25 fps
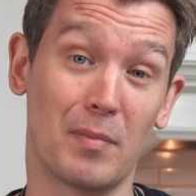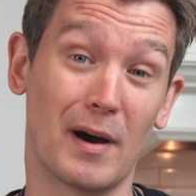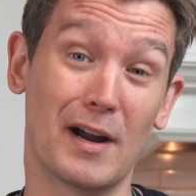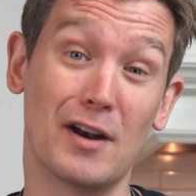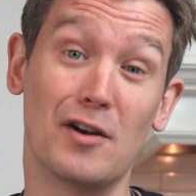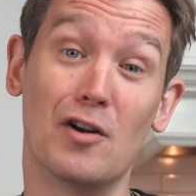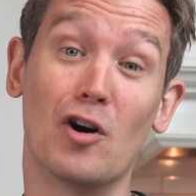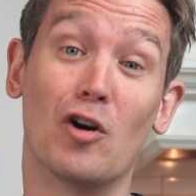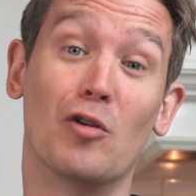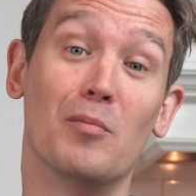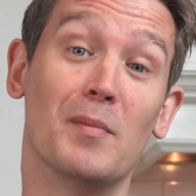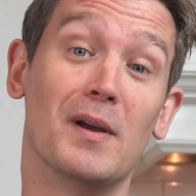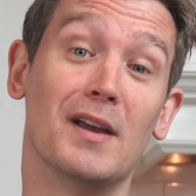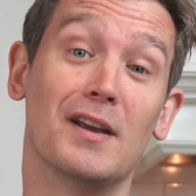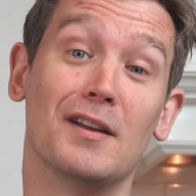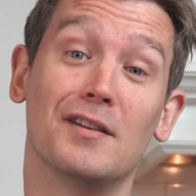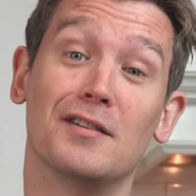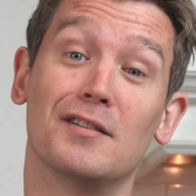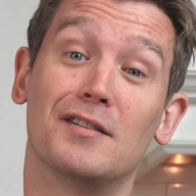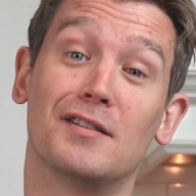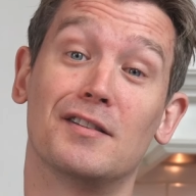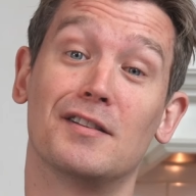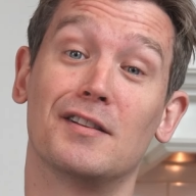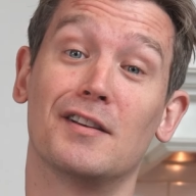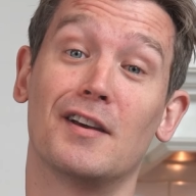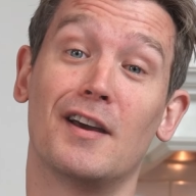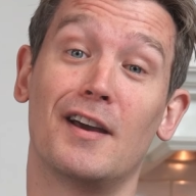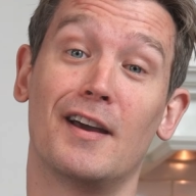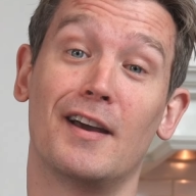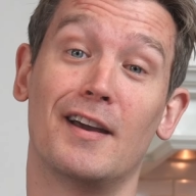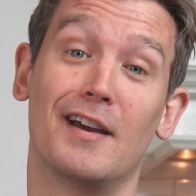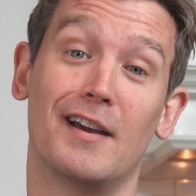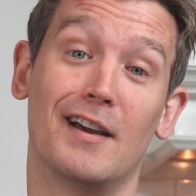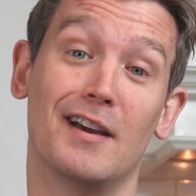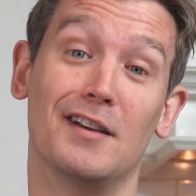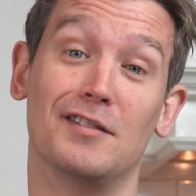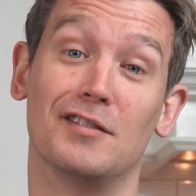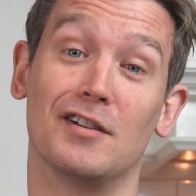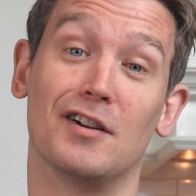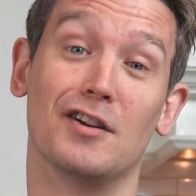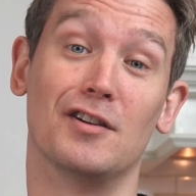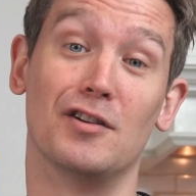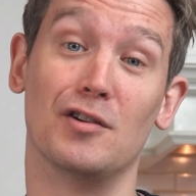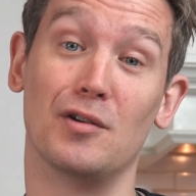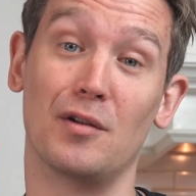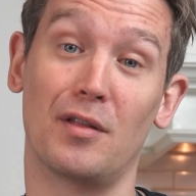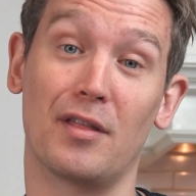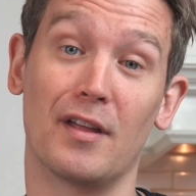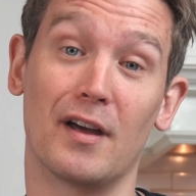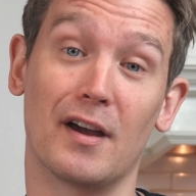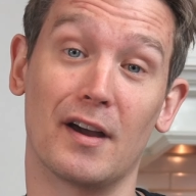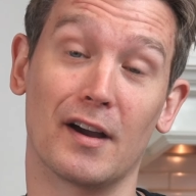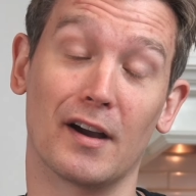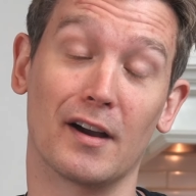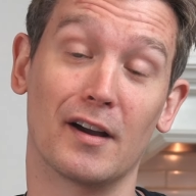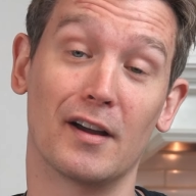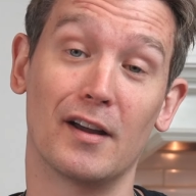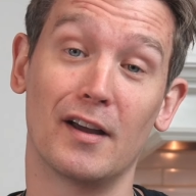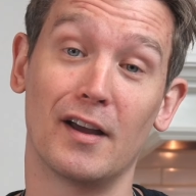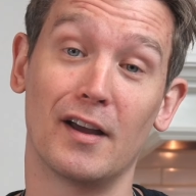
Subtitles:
by no means is it a new thing.